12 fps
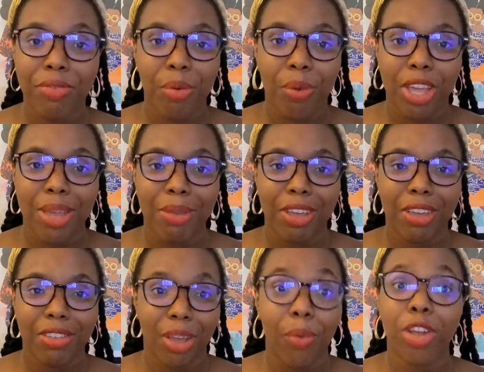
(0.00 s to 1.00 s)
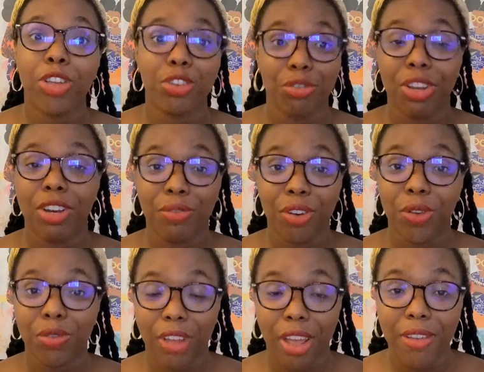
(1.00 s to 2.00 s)
away because I want you to read it for
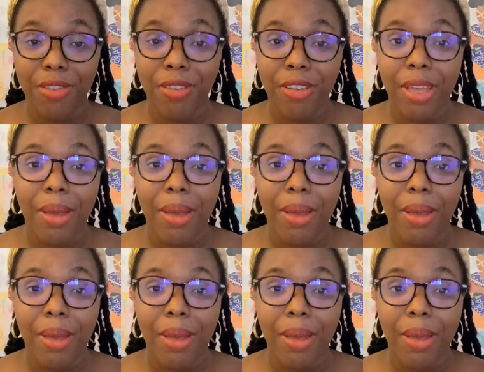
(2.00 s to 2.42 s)
yourself,